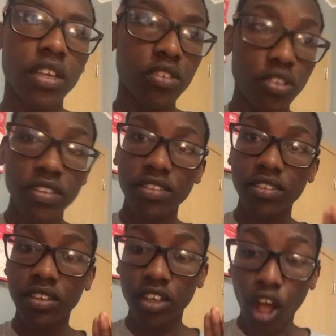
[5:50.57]
So
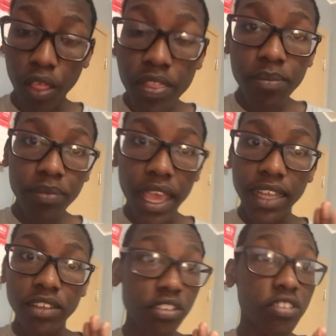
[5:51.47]
just call them
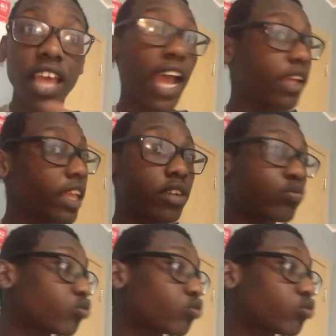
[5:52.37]
and just, like,